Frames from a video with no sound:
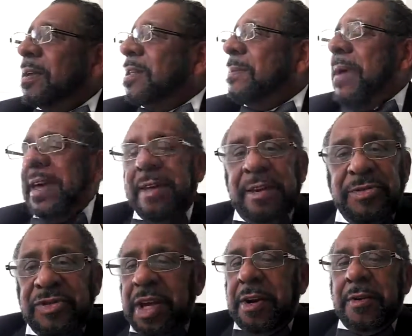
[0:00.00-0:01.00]
They might get a
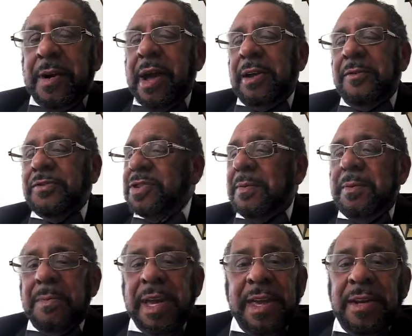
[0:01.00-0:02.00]
dinner out of it. Someone
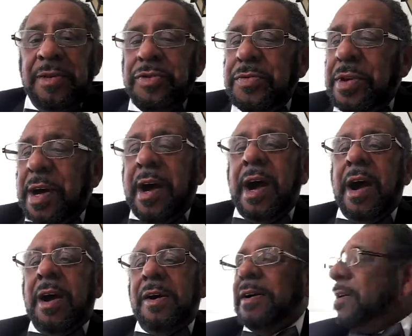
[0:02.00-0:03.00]
might get a new
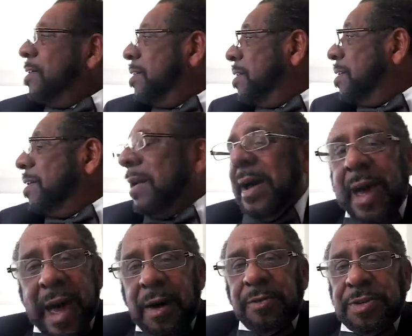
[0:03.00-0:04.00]
car, a
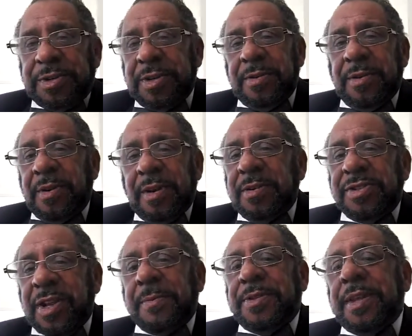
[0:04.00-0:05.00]
house, or
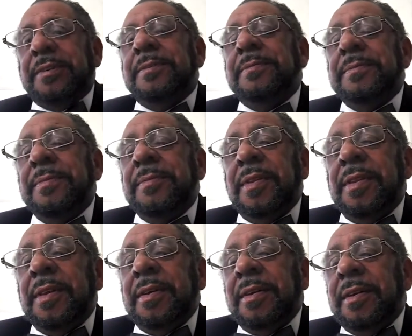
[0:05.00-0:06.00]
something.
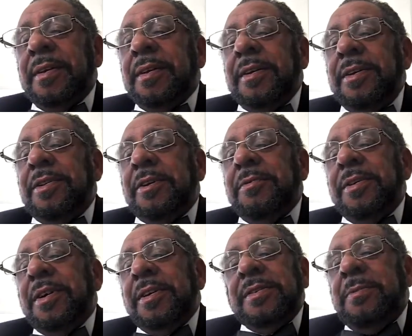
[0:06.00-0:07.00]
You know,
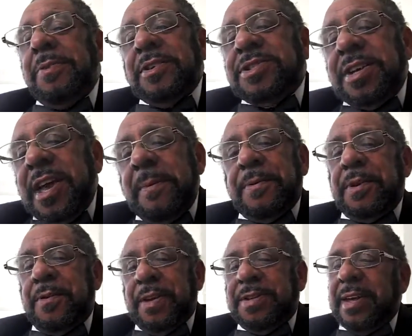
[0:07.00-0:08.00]
a bunch of
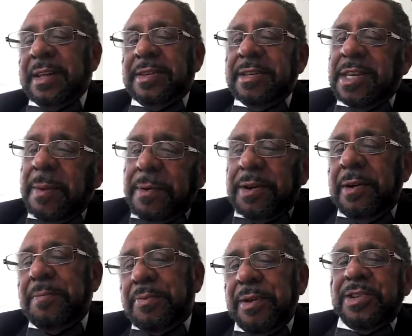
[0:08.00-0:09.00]
hypocrites. You got these
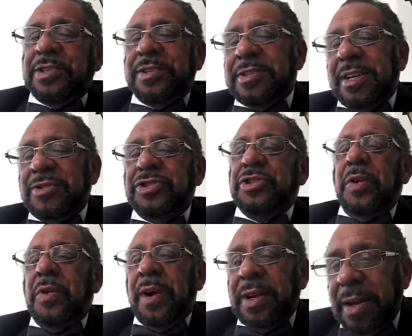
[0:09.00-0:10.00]
hypocrite preachers that
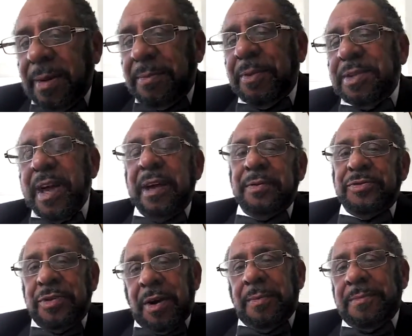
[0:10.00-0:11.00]
joined up with Donald
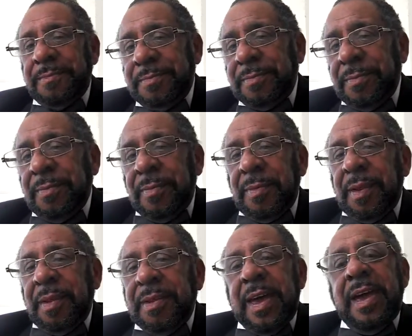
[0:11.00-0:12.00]
Trump.
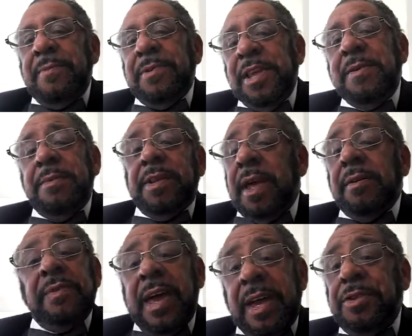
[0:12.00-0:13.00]
Believe me,
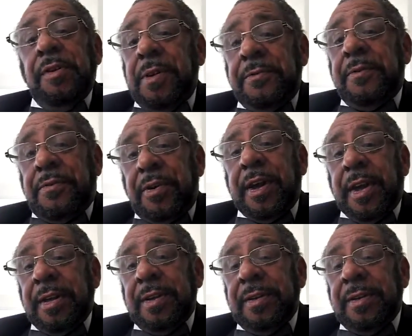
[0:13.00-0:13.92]
they ain't doing it for free.